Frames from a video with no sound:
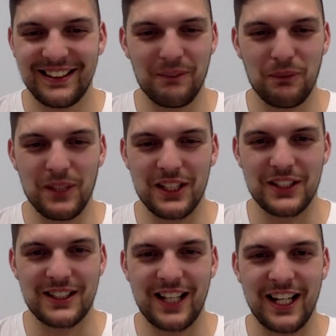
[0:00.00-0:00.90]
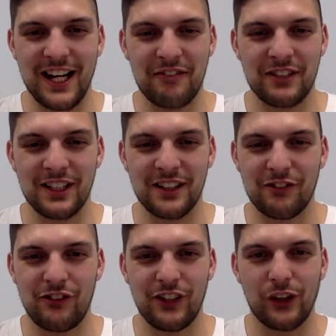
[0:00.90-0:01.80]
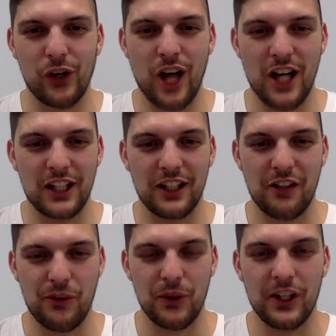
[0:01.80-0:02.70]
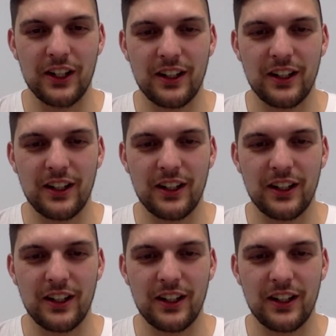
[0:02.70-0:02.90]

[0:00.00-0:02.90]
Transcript: we just kind of have to figure out how to get through it.